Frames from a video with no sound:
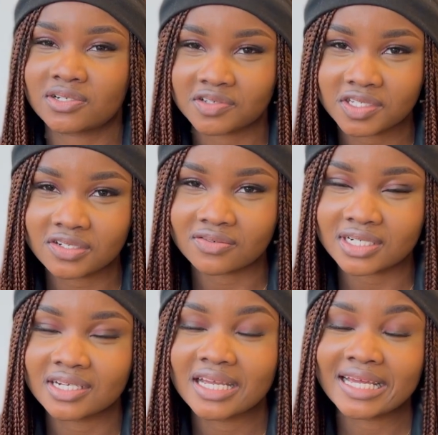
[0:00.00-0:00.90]

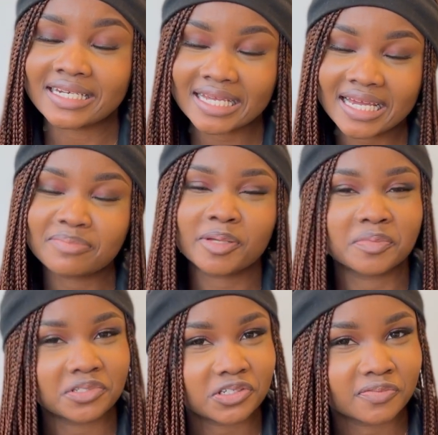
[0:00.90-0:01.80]
considering, then maybe
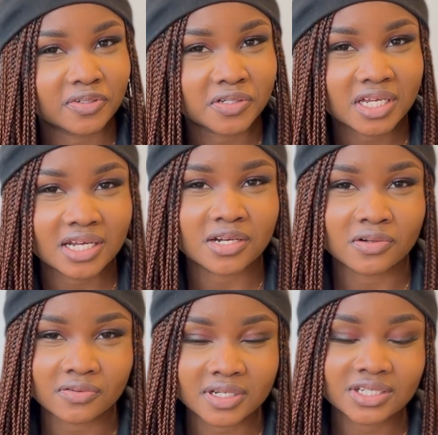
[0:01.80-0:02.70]
you should be looking at
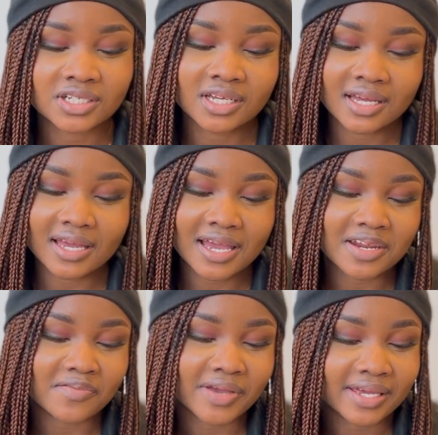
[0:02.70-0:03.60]
Norwich.
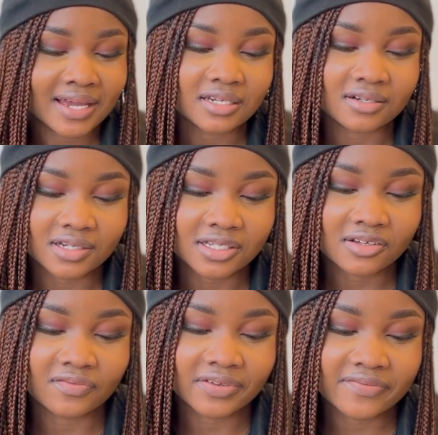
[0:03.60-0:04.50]
Anyway, the cost
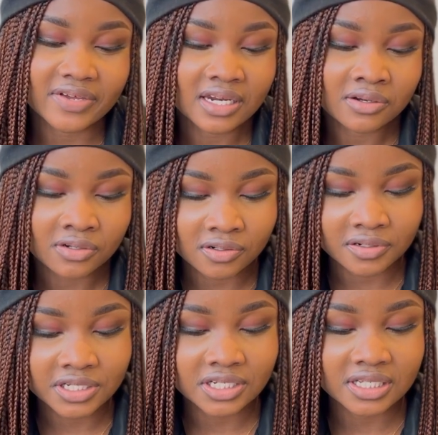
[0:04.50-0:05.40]
of living in
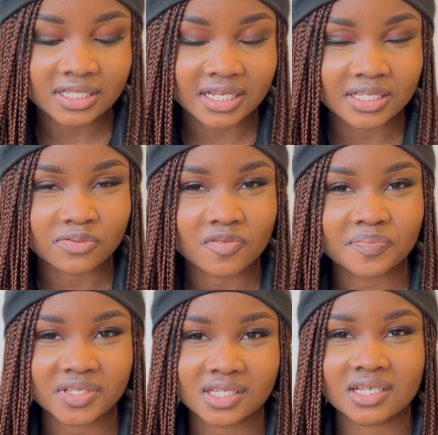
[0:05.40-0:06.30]
Norwich is
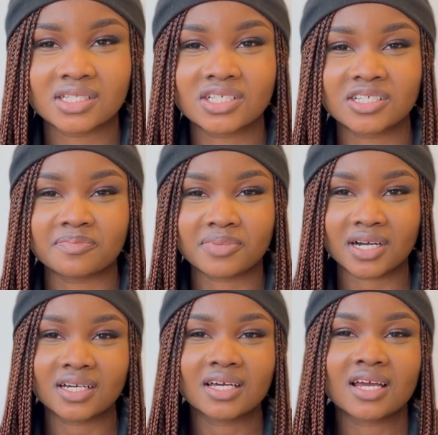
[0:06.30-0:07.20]
31%
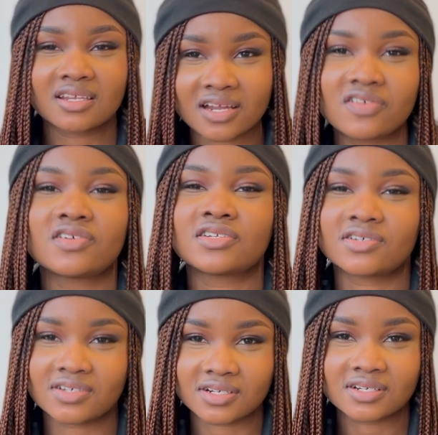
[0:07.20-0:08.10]
cheaper than
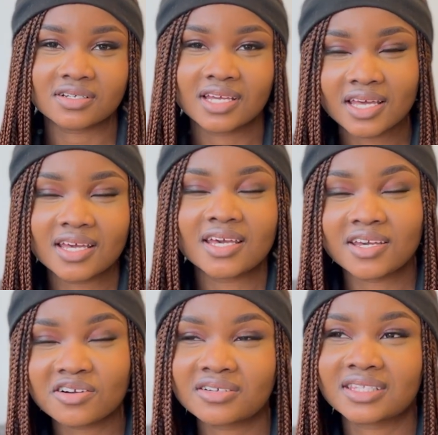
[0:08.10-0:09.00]
London. A
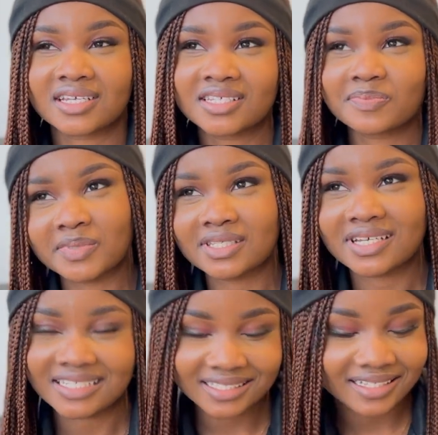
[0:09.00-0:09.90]
whole
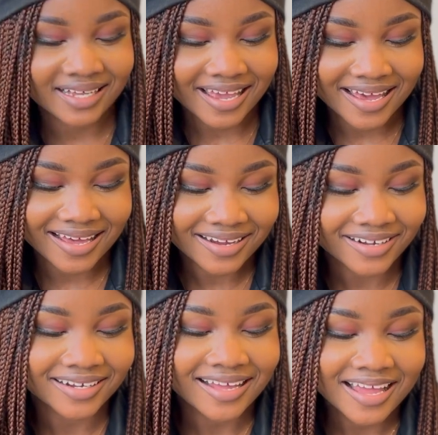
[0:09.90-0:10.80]
30%.
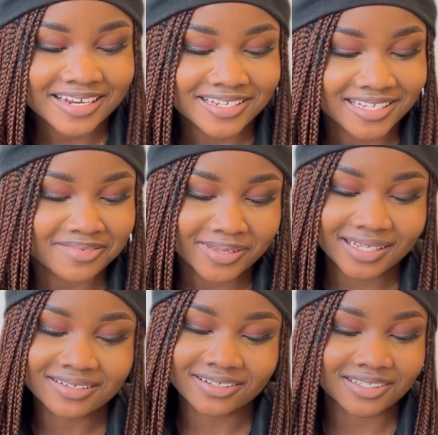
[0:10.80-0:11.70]
The
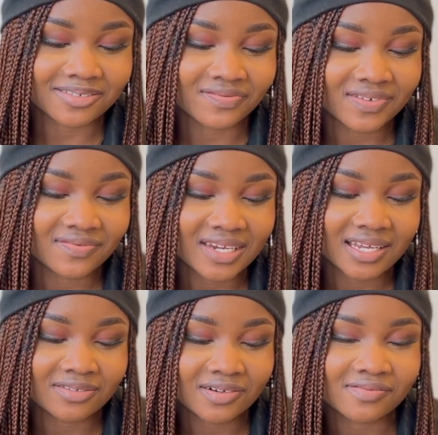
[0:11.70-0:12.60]
estimated cost of living
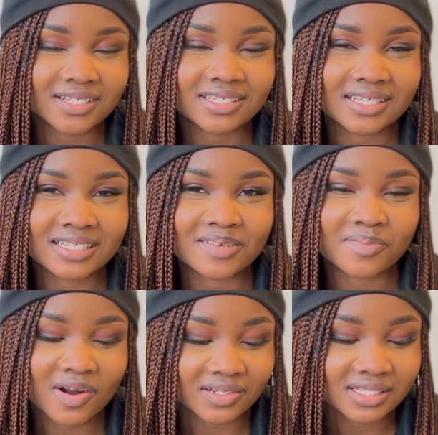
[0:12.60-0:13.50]
in Norwich is about